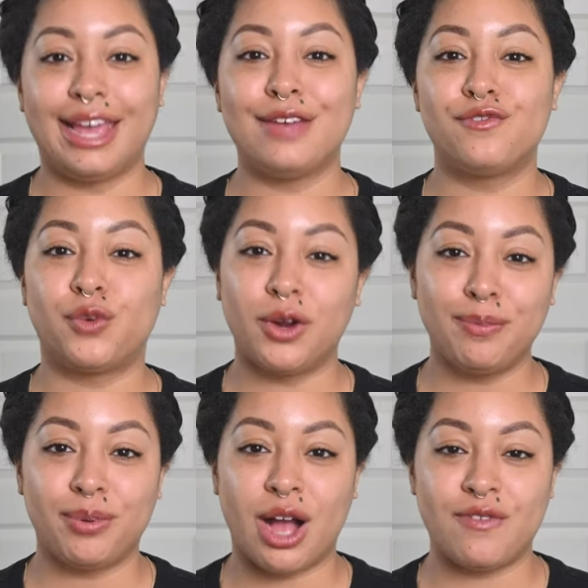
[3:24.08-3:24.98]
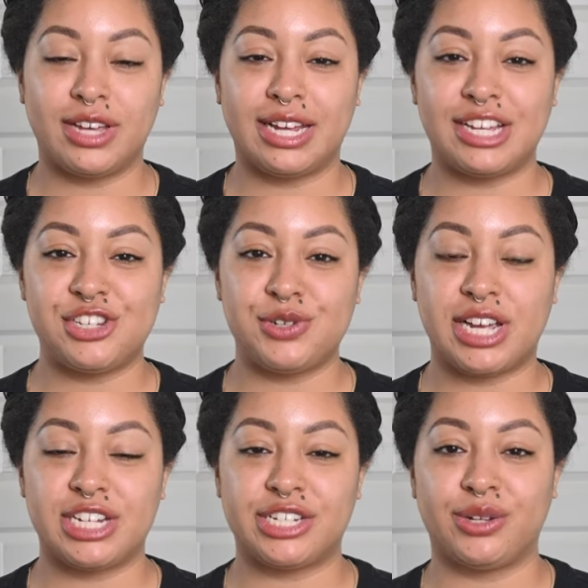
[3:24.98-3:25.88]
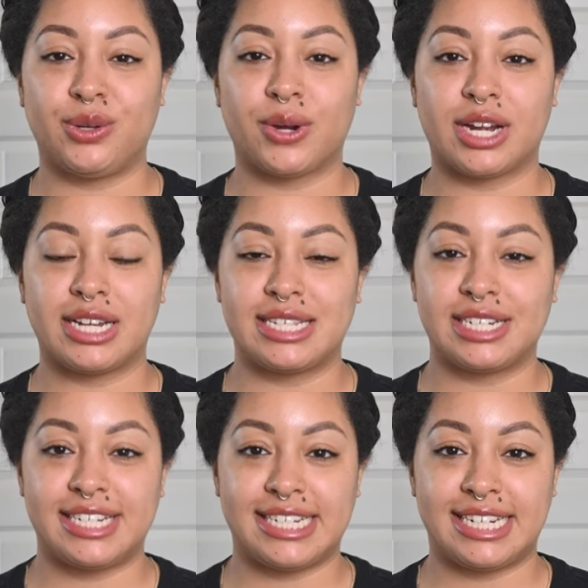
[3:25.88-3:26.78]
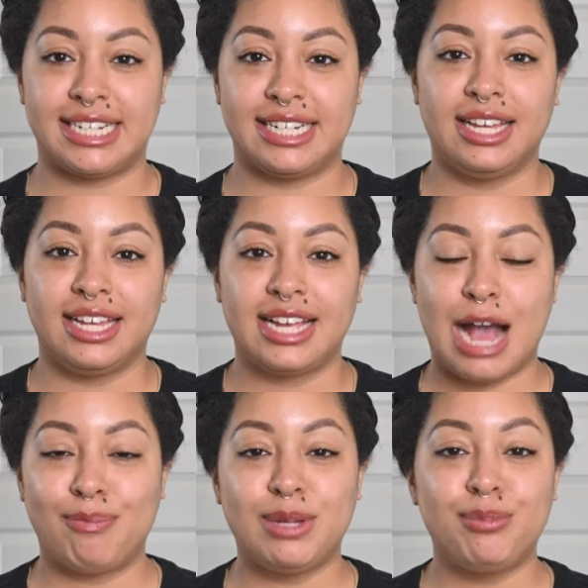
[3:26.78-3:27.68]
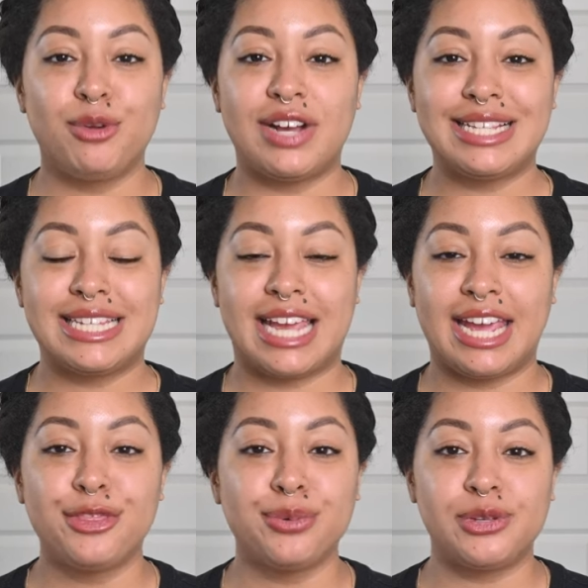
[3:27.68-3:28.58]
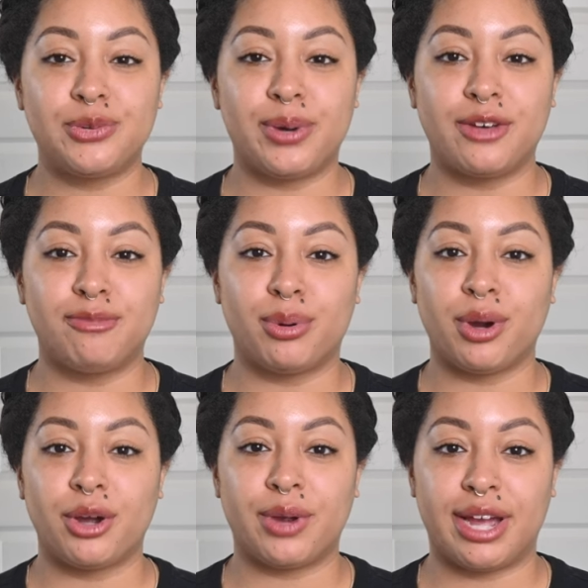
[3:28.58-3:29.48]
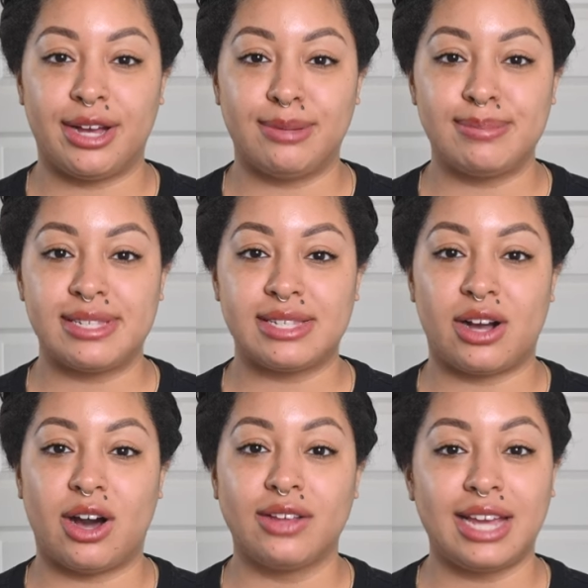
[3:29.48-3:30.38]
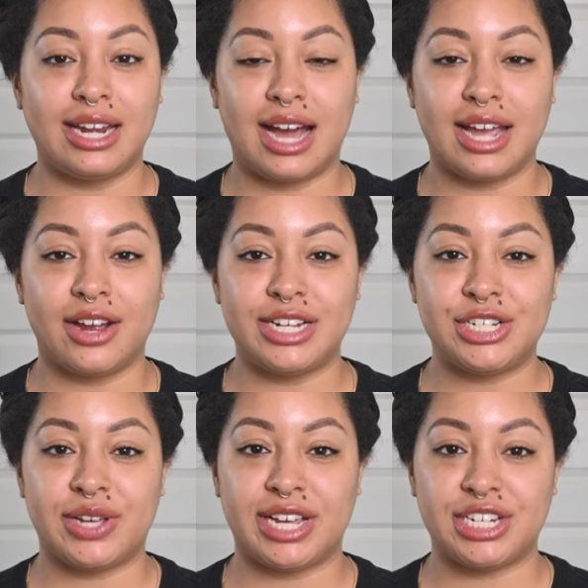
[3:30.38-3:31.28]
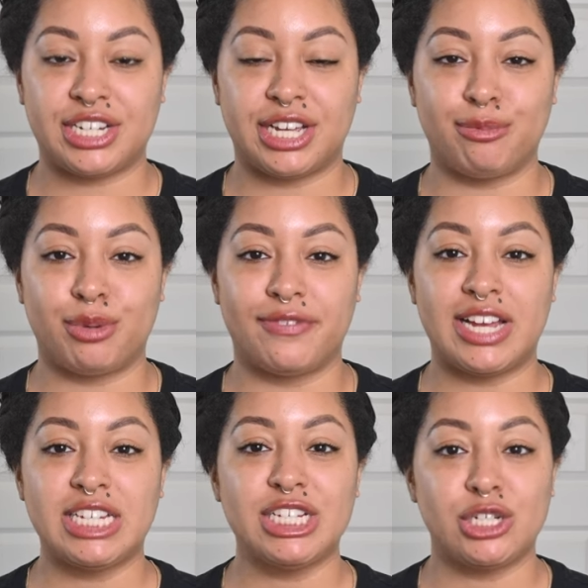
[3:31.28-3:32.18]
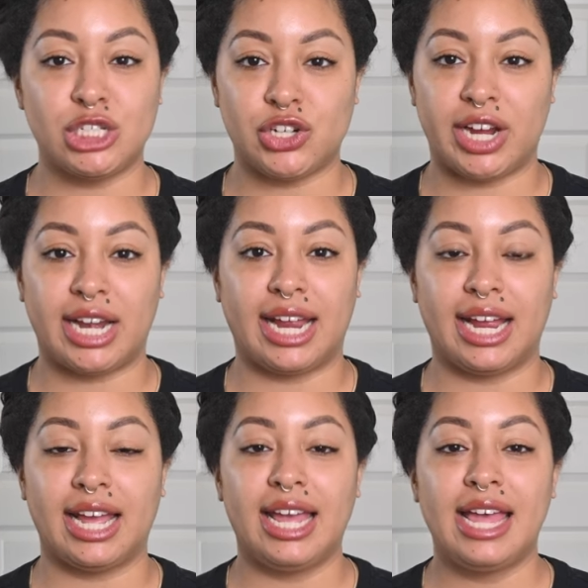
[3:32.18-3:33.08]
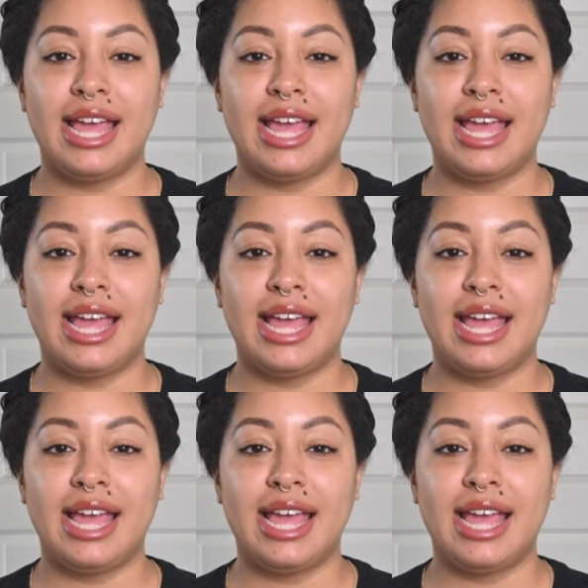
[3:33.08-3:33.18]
A for-profit educational organization, Kaplan provides K-12 programs, online higher education, professional training,